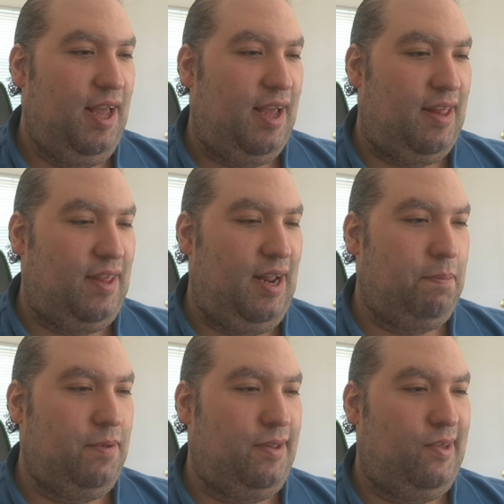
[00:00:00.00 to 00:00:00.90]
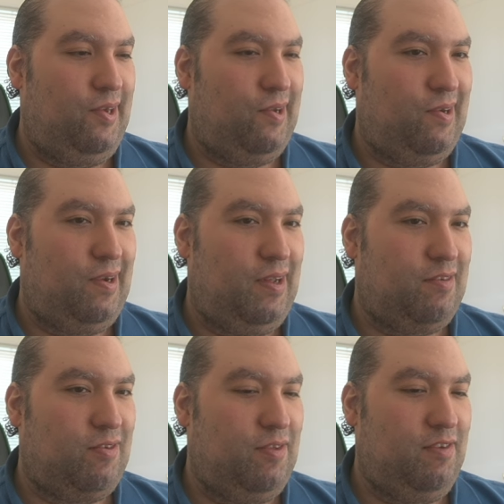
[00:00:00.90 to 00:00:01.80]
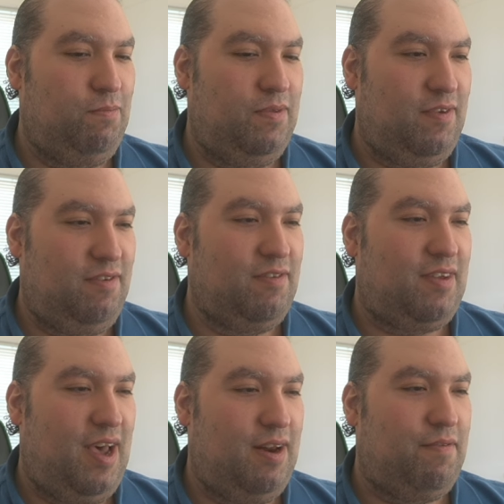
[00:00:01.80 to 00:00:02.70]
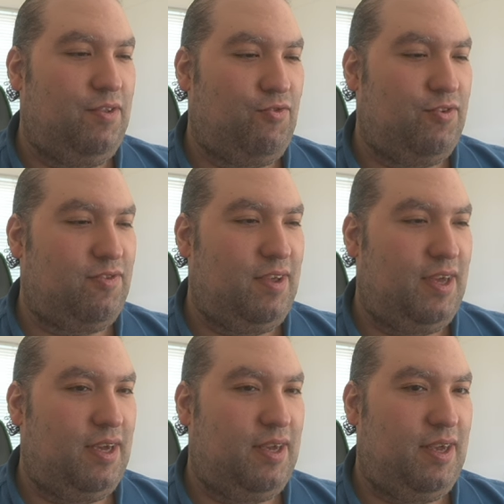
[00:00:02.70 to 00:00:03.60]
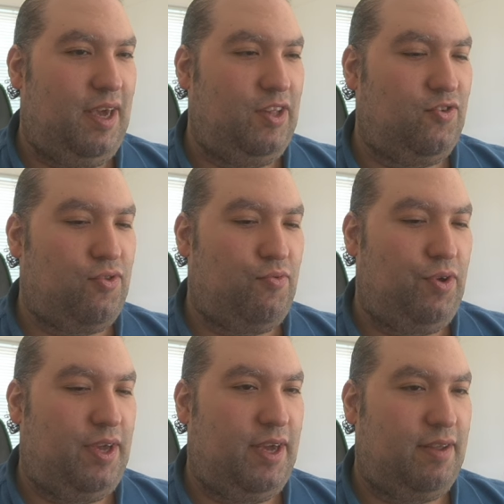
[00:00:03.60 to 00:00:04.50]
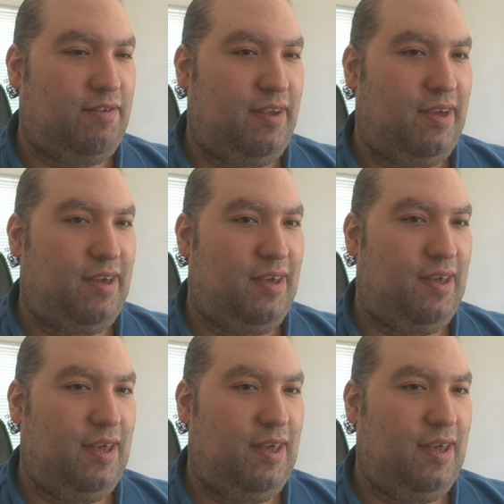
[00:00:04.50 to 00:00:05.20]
And then I played here, so this is kind of interesting, h3, I think.